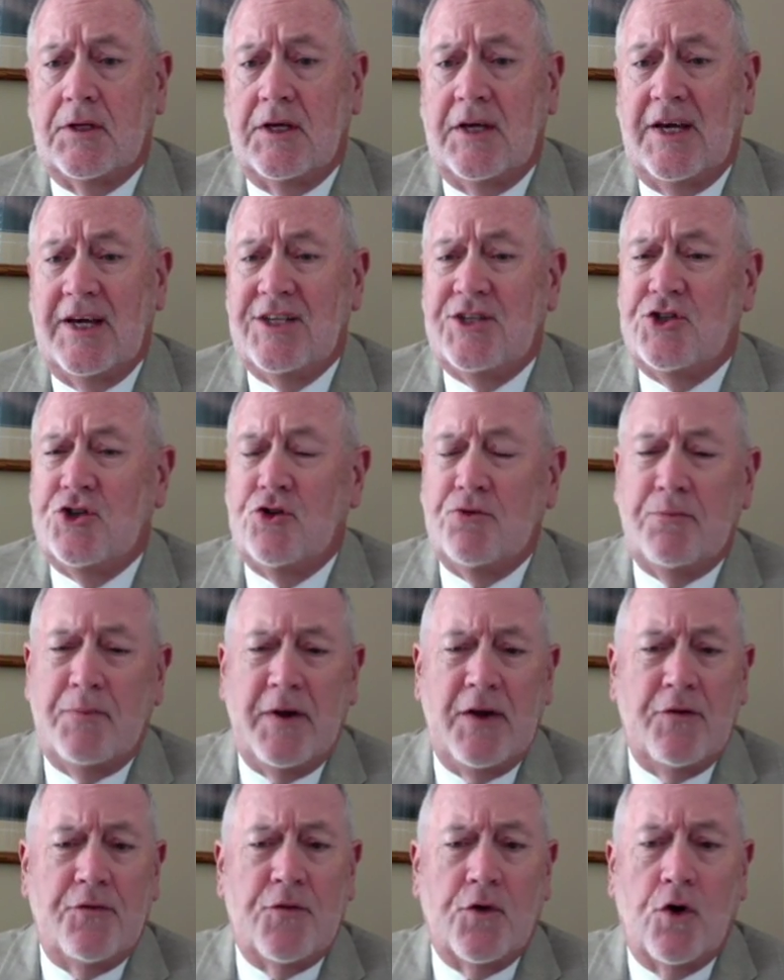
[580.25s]
It should
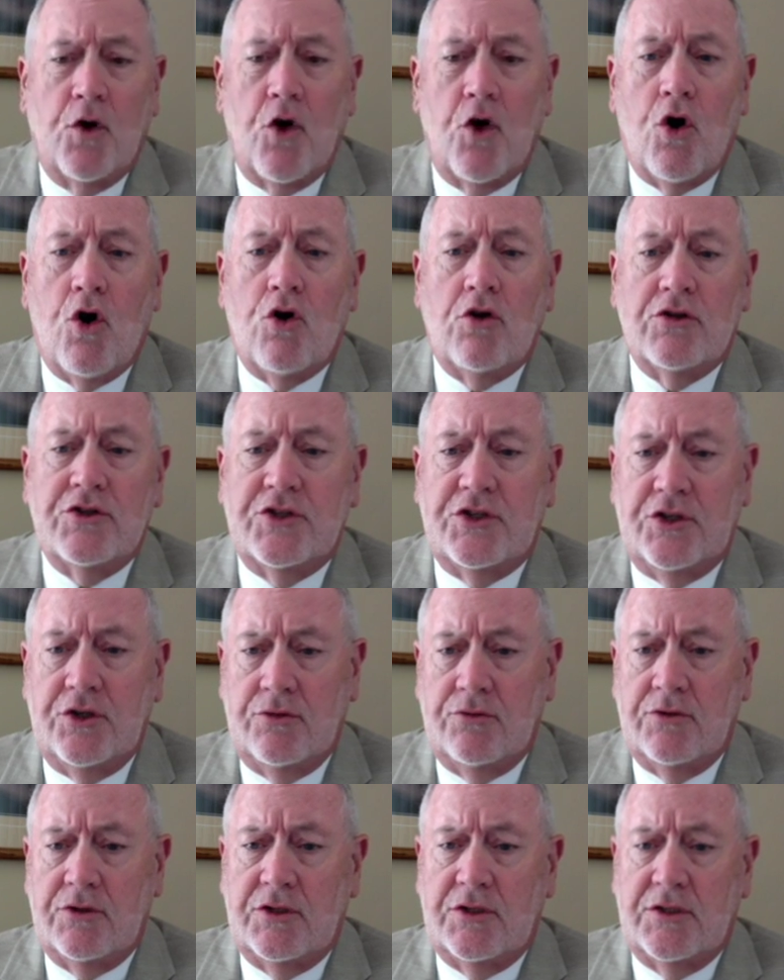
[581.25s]
be for all
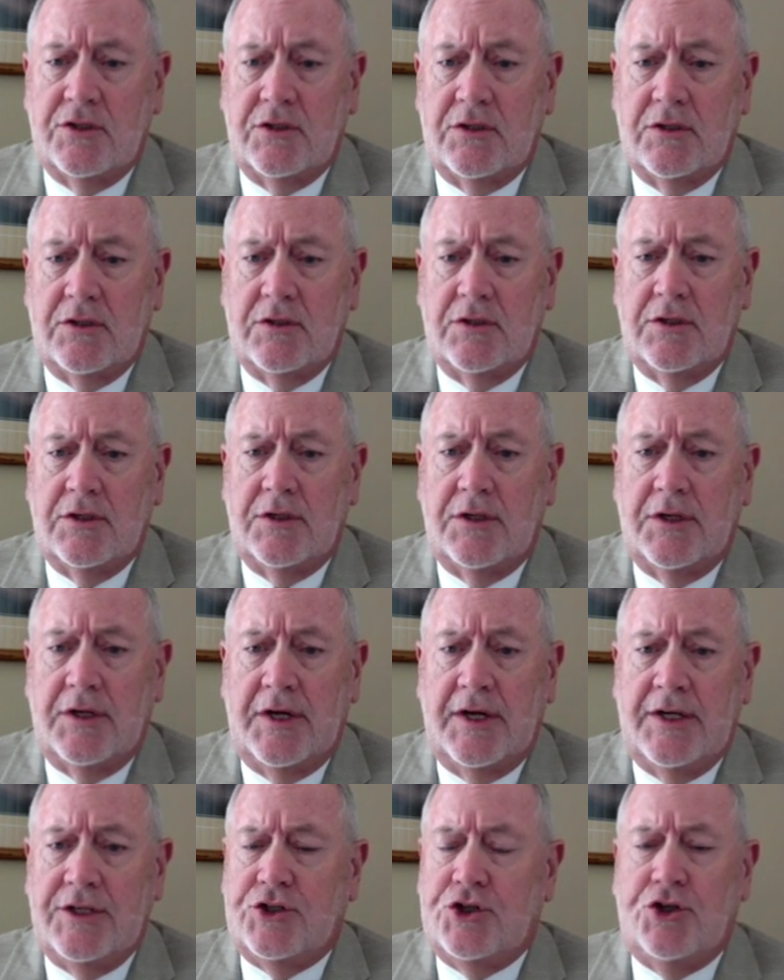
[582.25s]
students.
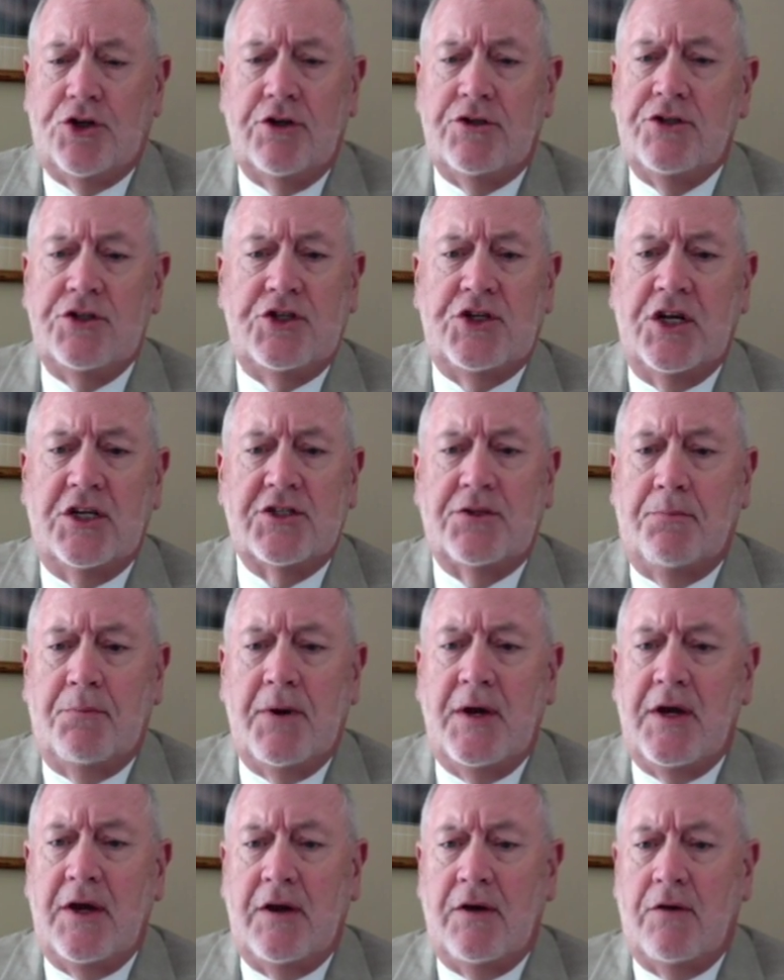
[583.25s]
It shouldn't just
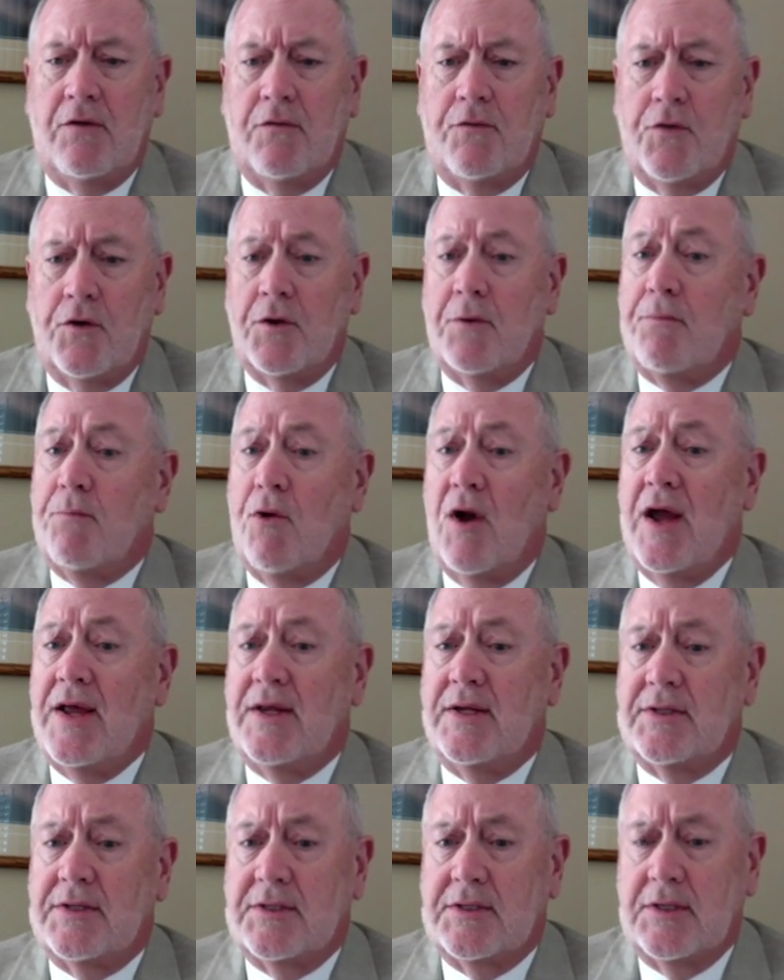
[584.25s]
be for the
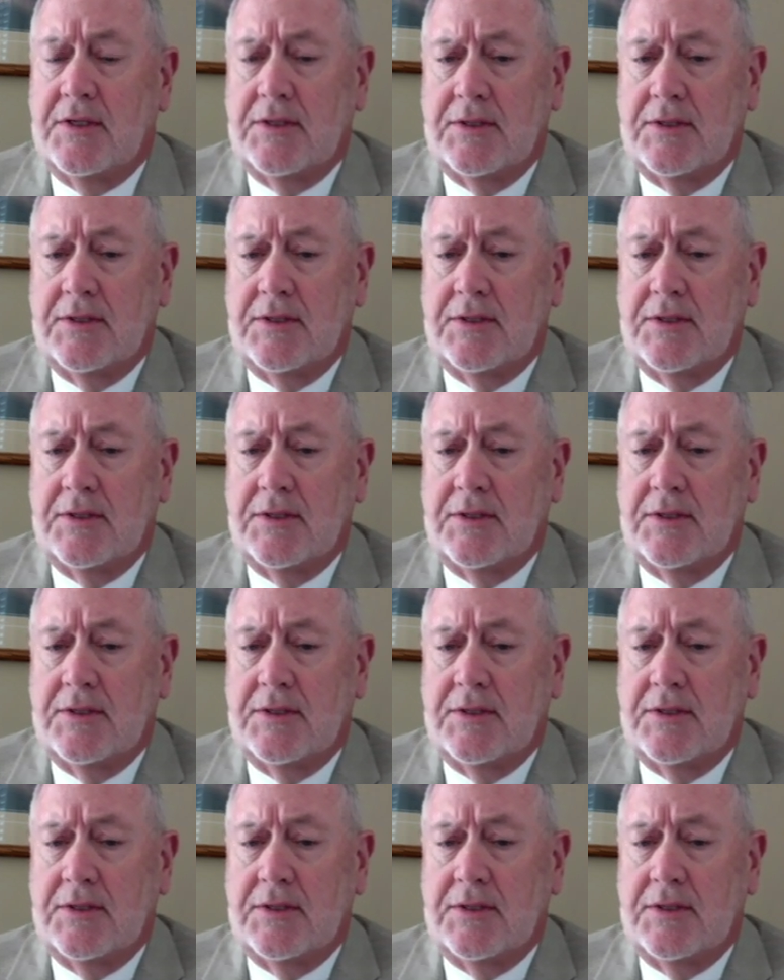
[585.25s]
brightest.